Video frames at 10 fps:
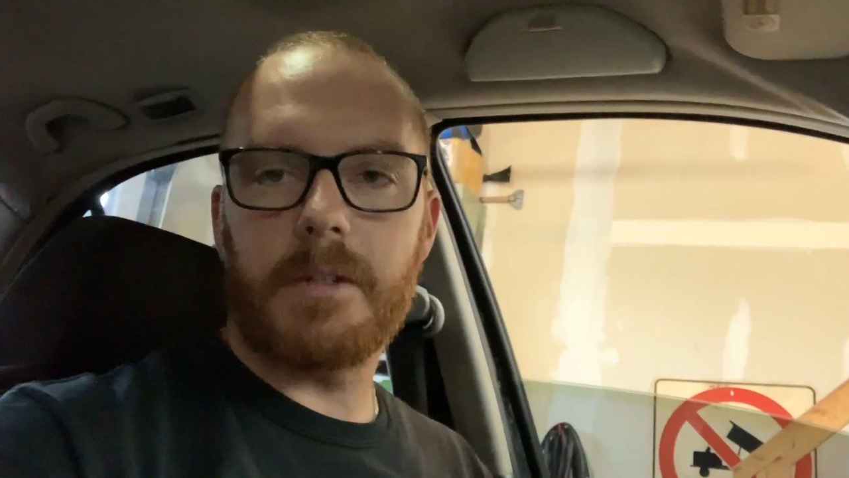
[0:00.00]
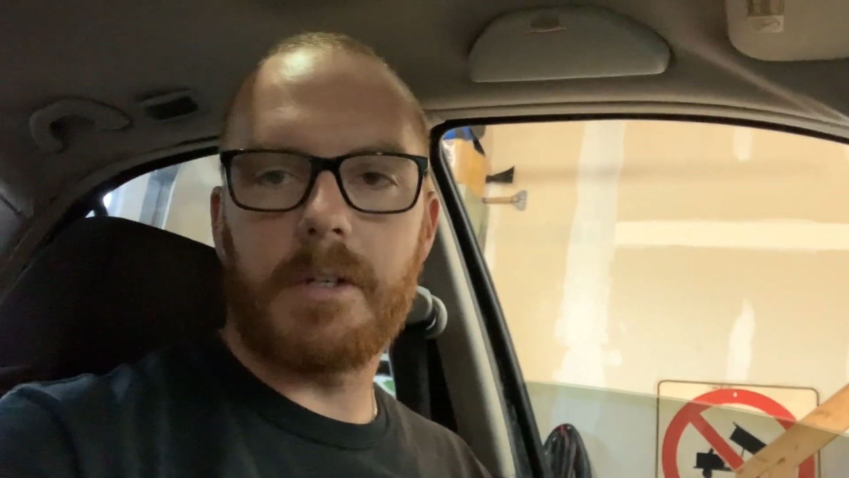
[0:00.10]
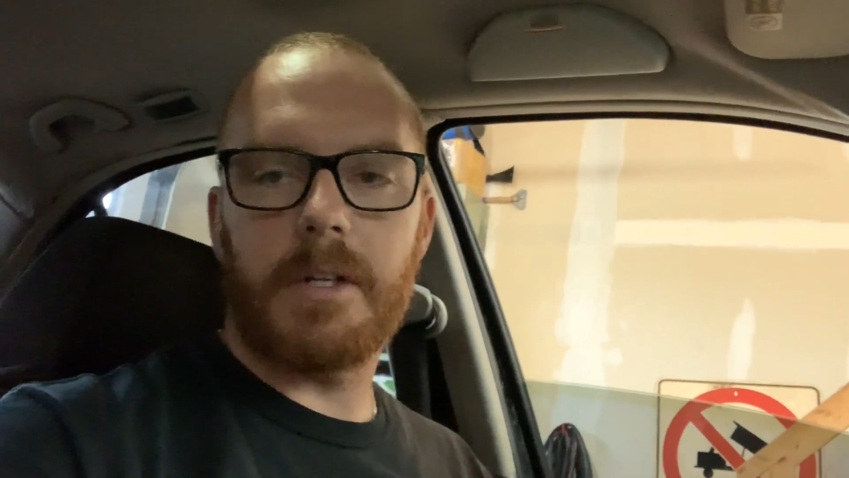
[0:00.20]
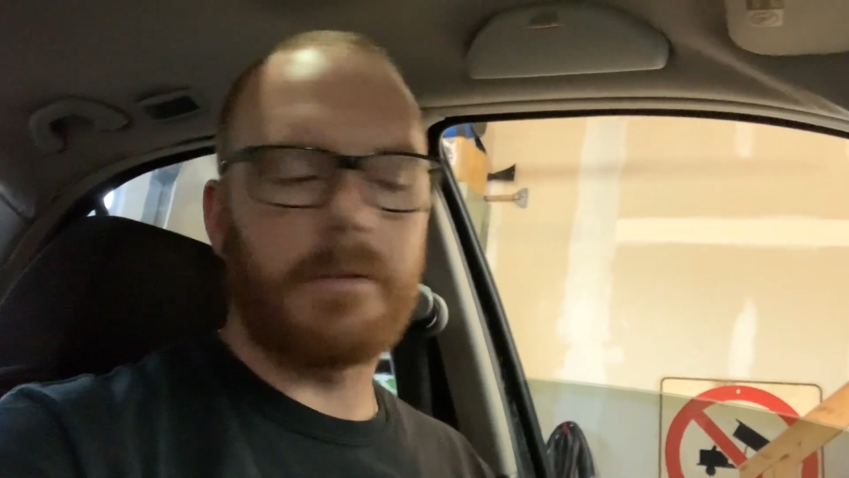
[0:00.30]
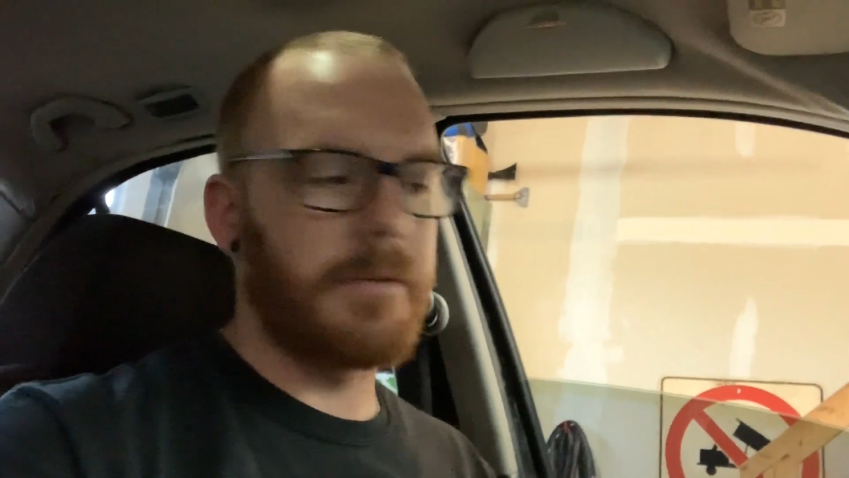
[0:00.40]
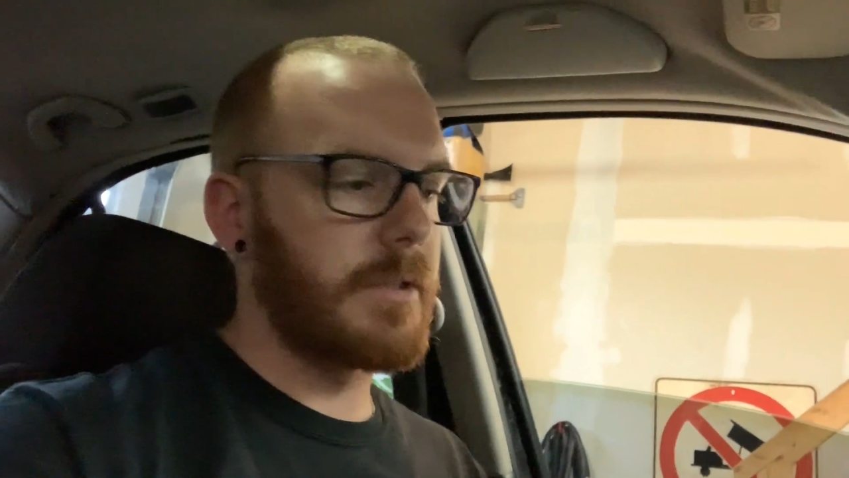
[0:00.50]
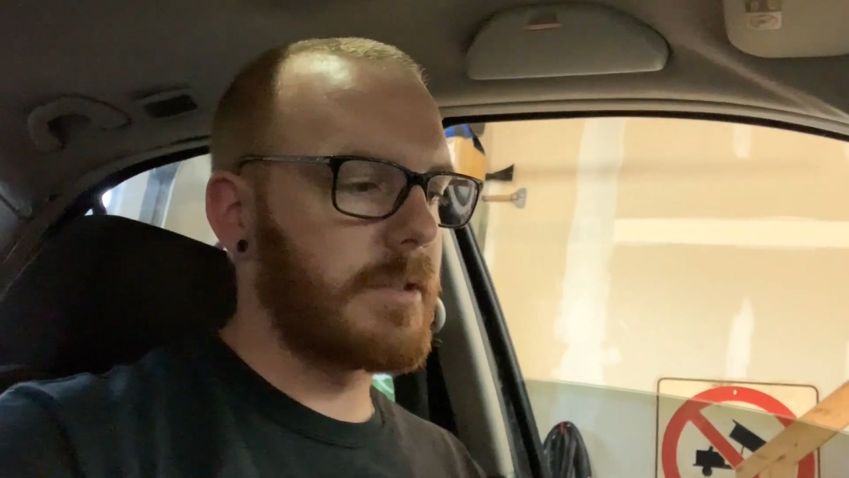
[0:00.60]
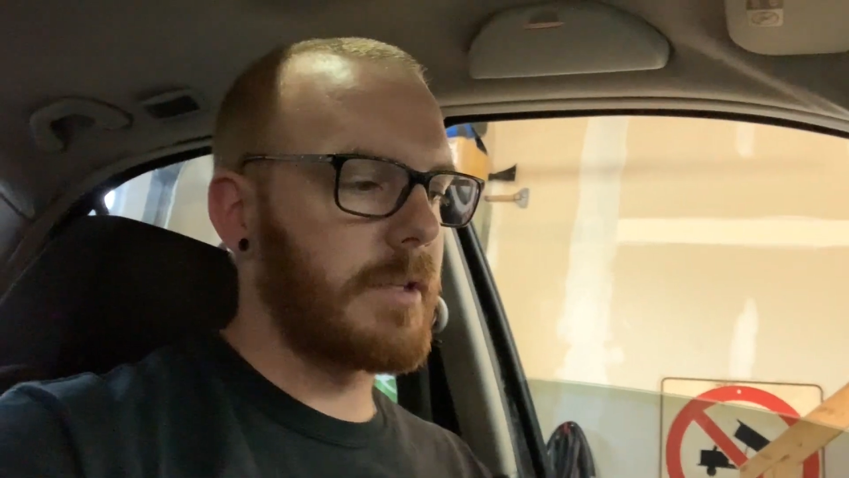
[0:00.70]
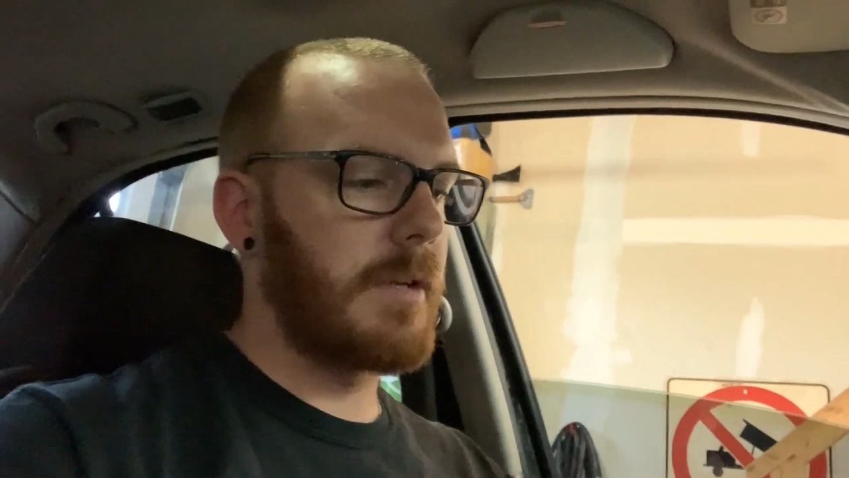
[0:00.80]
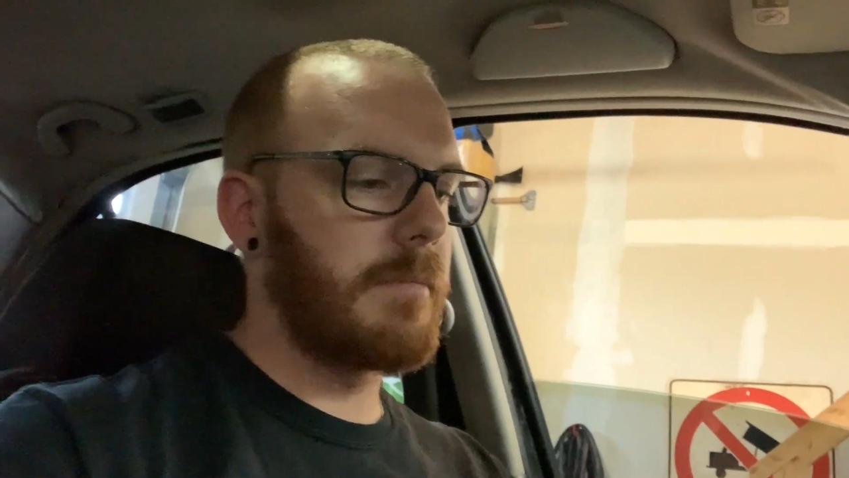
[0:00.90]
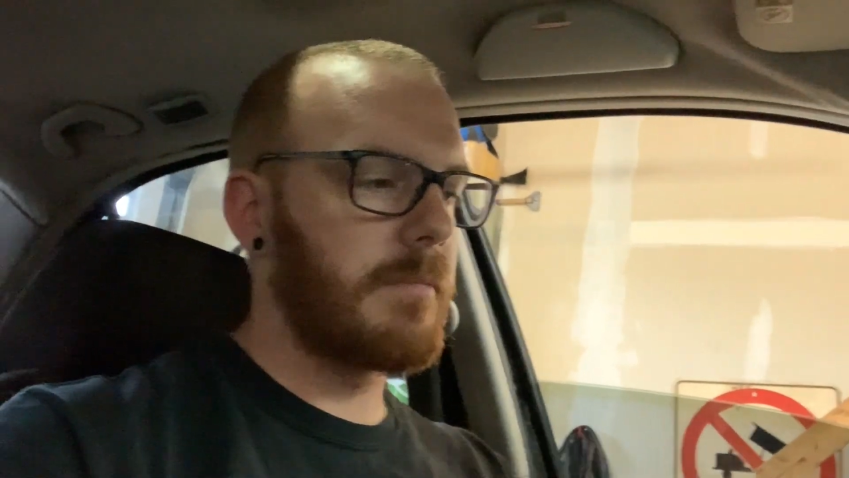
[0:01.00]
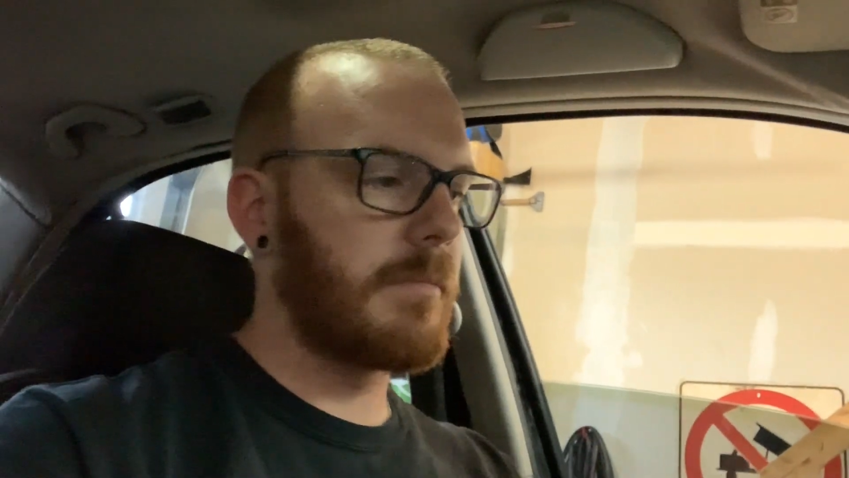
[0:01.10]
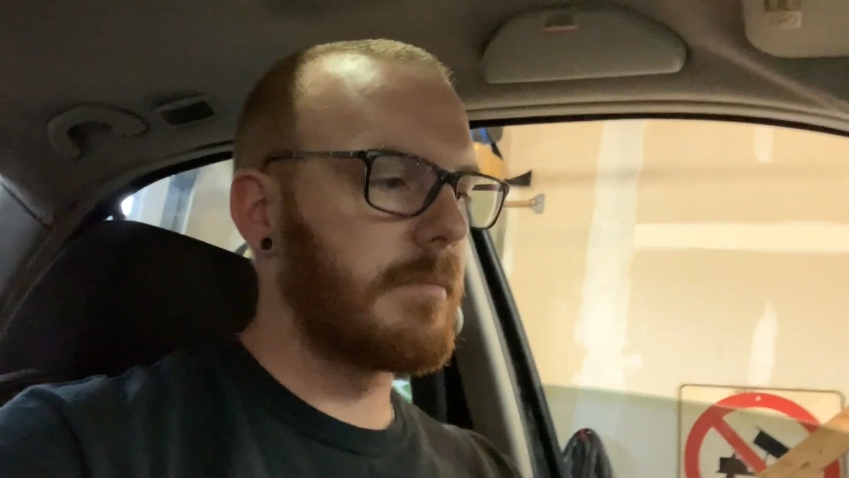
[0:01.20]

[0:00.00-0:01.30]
The connector was the same